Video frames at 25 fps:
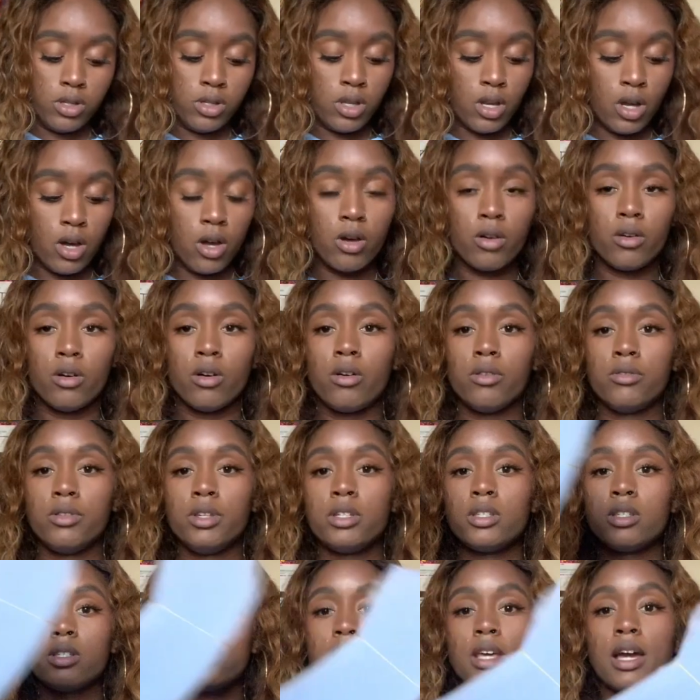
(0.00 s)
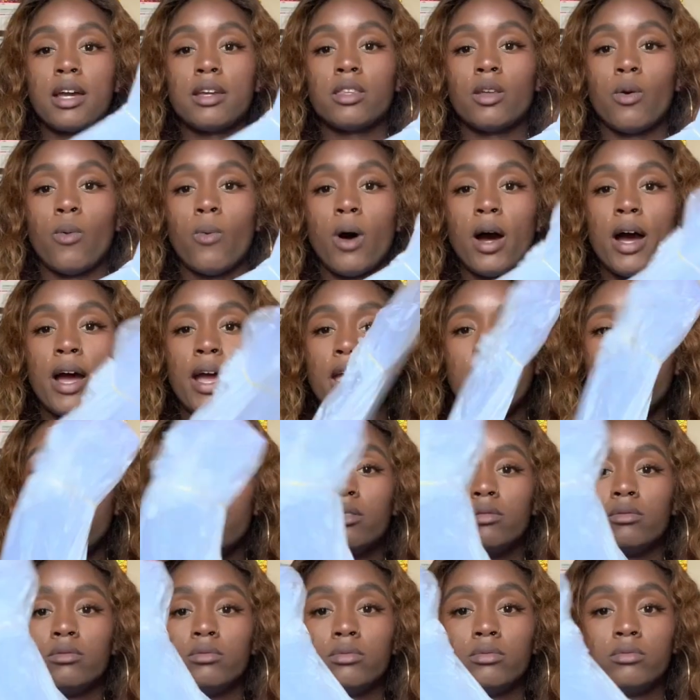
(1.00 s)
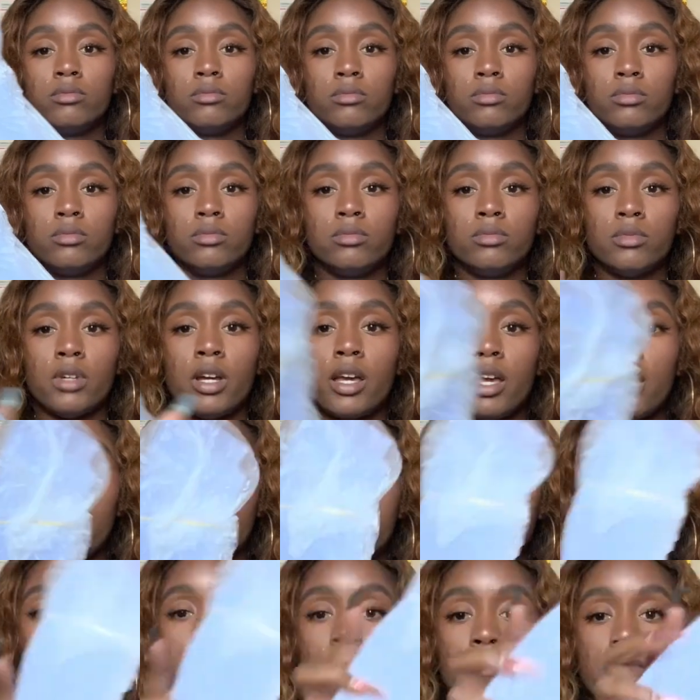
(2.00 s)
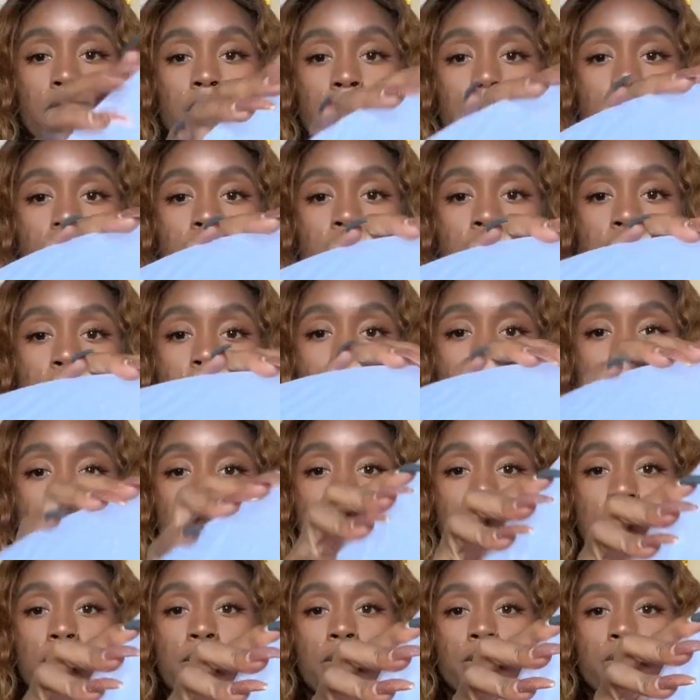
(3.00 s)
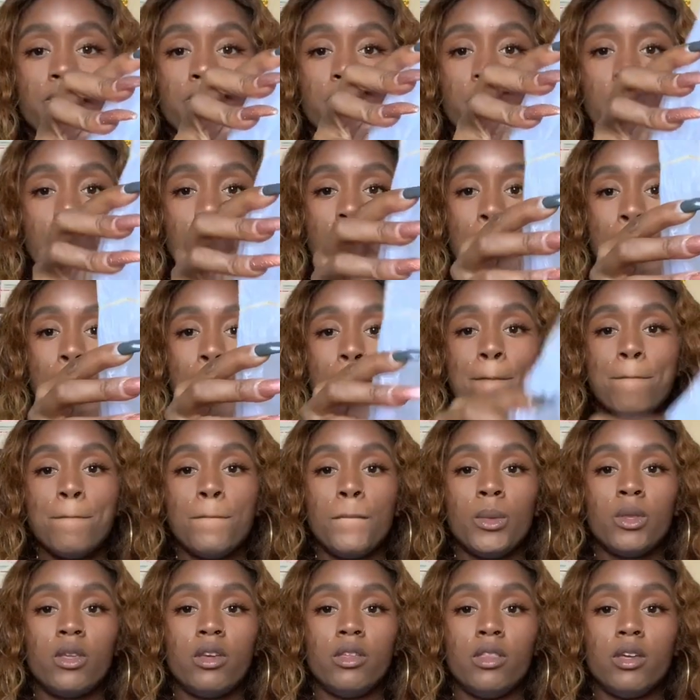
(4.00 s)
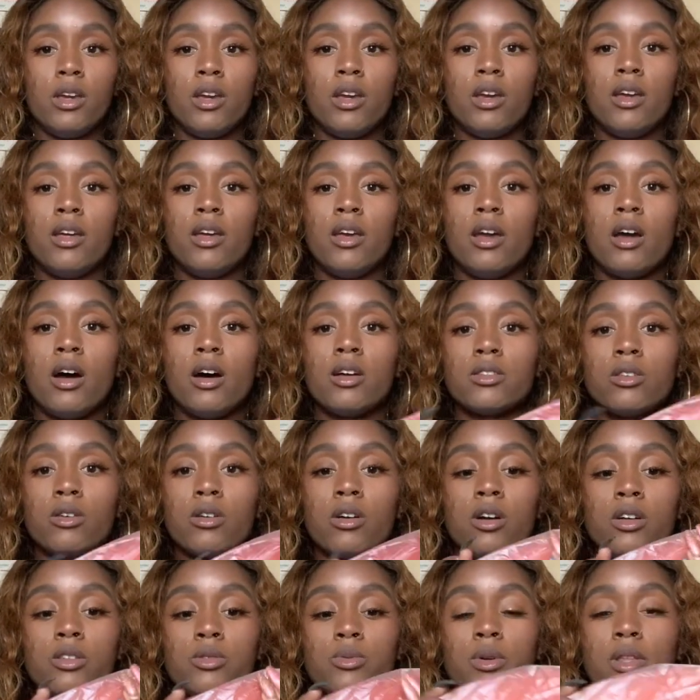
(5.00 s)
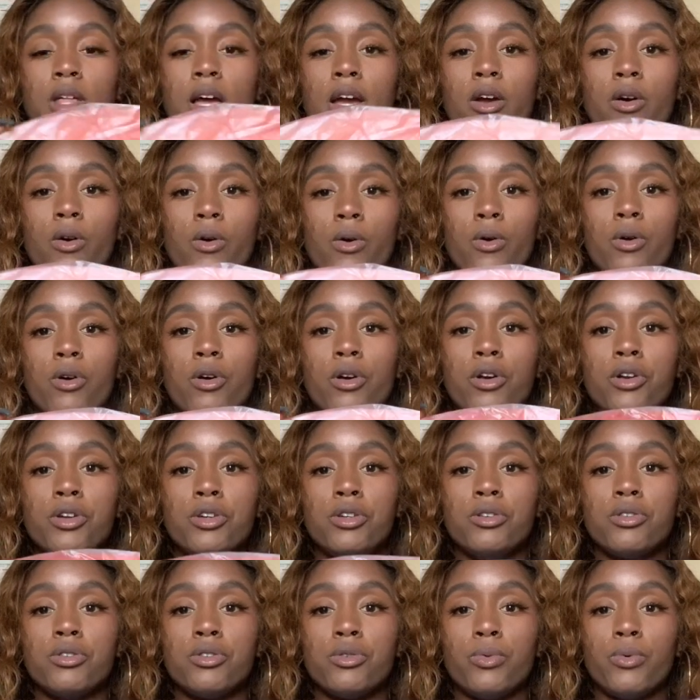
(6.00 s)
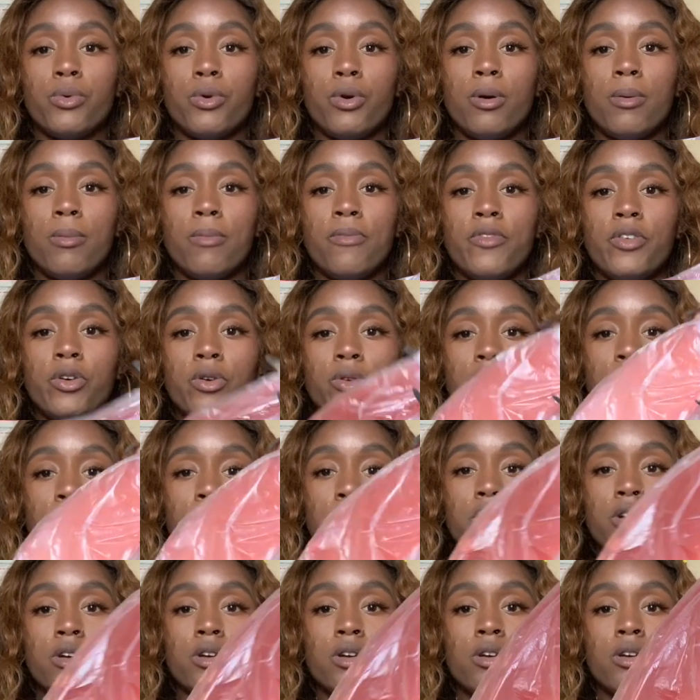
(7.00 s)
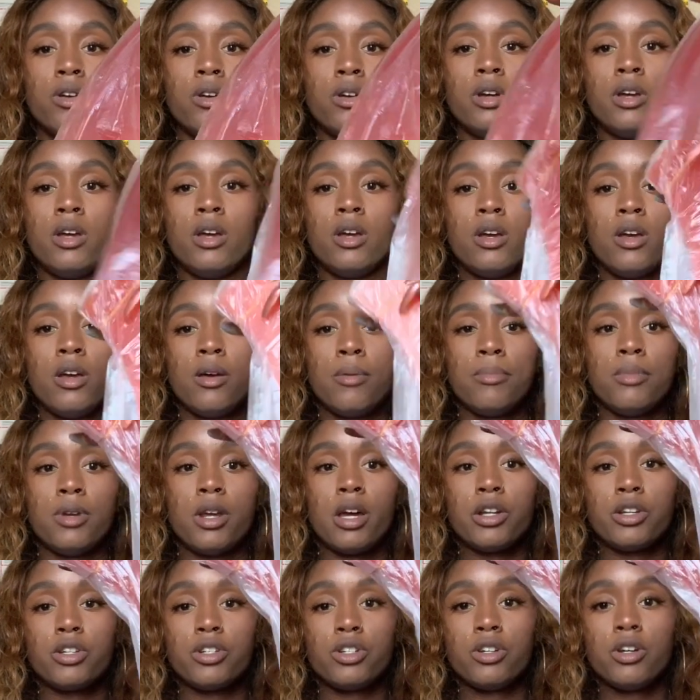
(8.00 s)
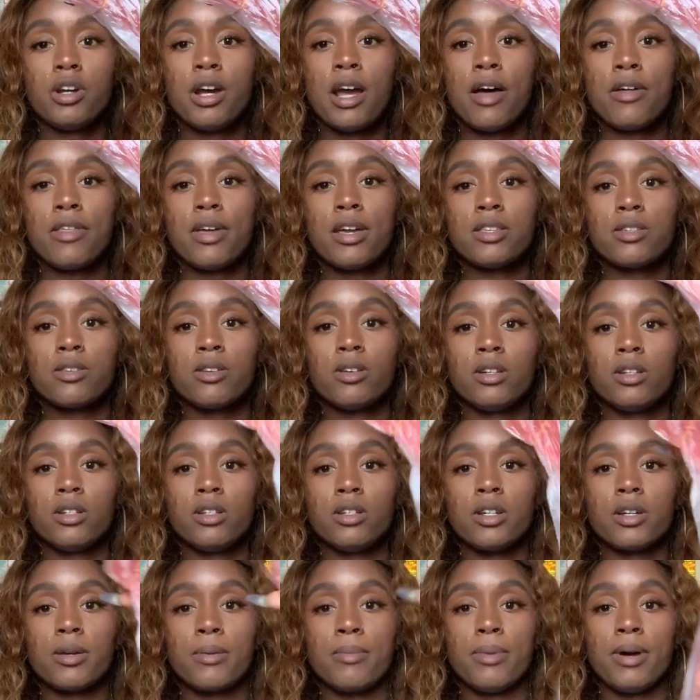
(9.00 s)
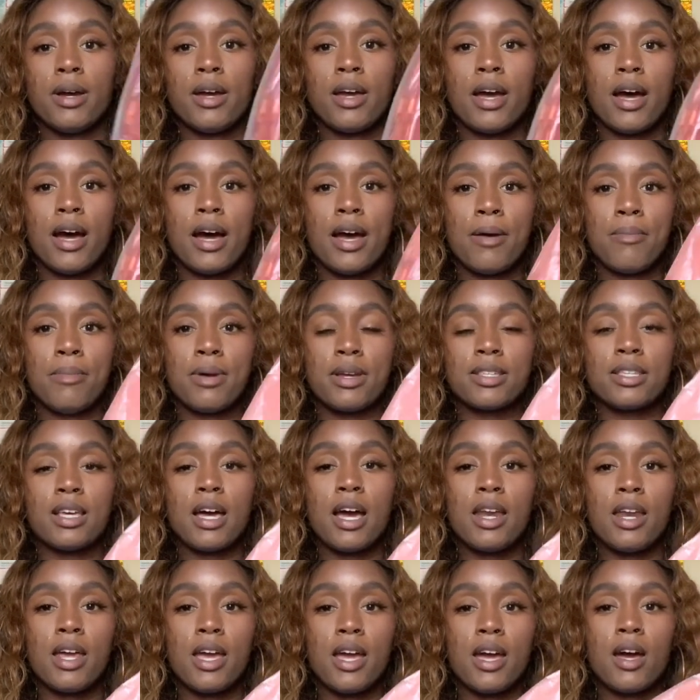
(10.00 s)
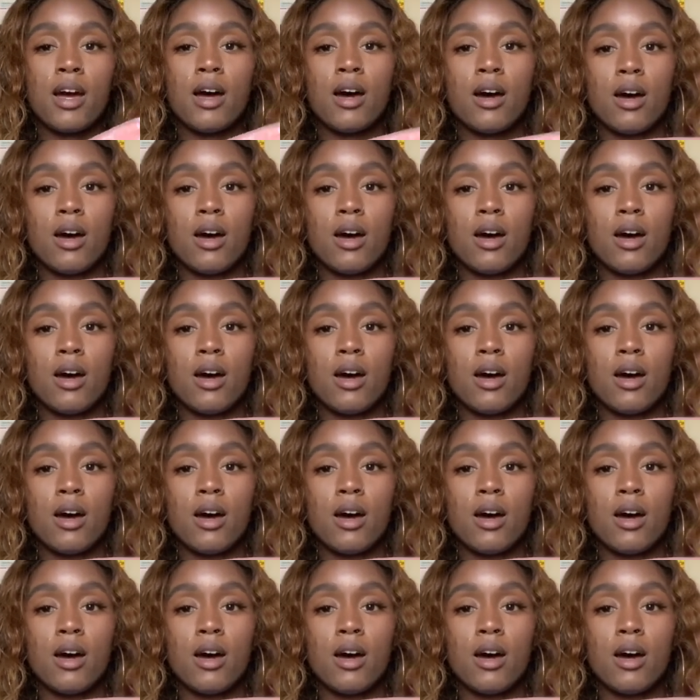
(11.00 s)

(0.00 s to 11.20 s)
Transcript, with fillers: So this is like the white, I guess the very bright white filter. And then it also comes with like an orange warm filter. Not sure how that's gonna look, but I'm excited.